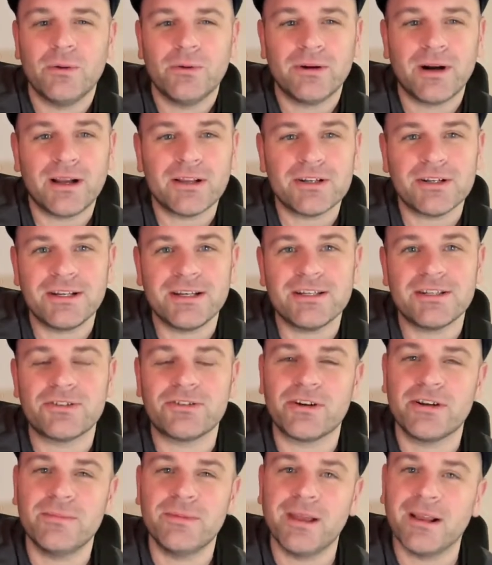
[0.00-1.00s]
We're actually
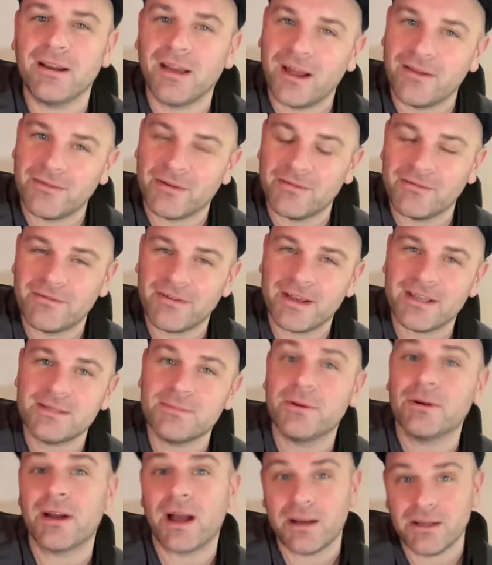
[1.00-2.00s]
streaming live on
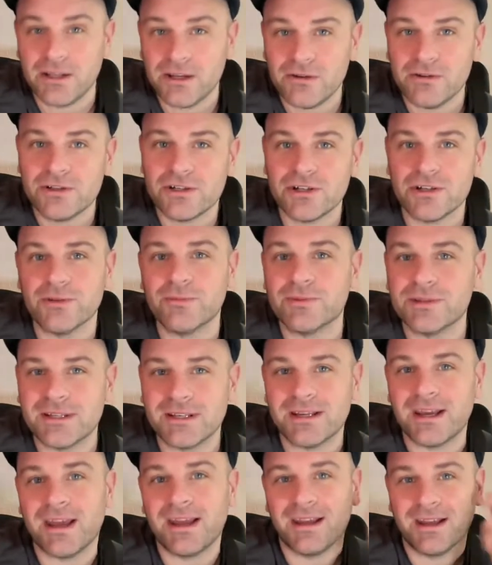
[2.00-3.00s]
Facebook and YouTube
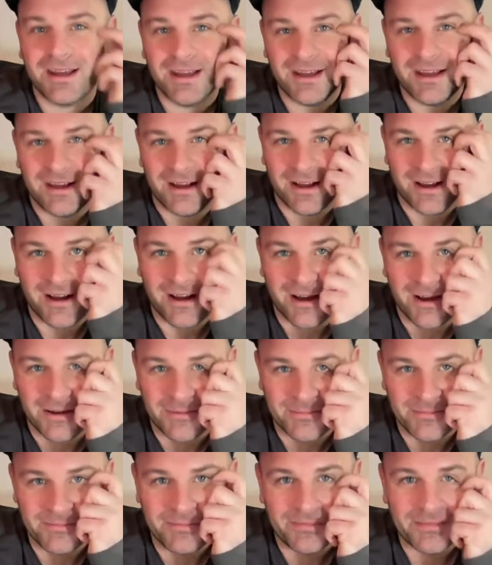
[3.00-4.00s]
today.
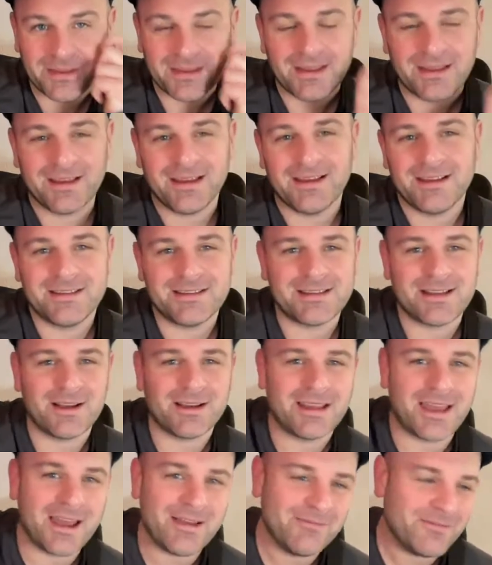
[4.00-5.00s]
It's
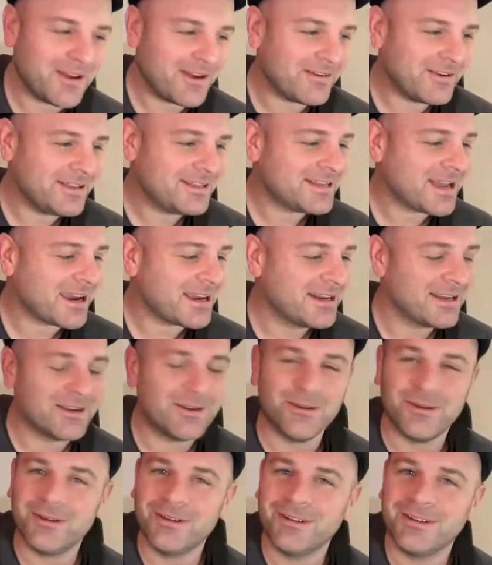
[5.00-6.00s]
getting very
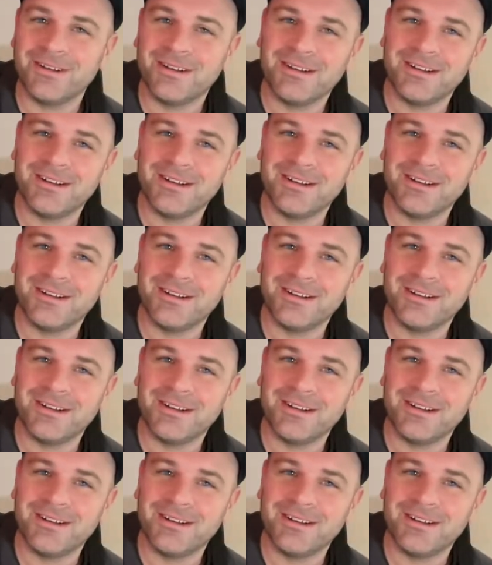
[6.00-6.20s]
technical.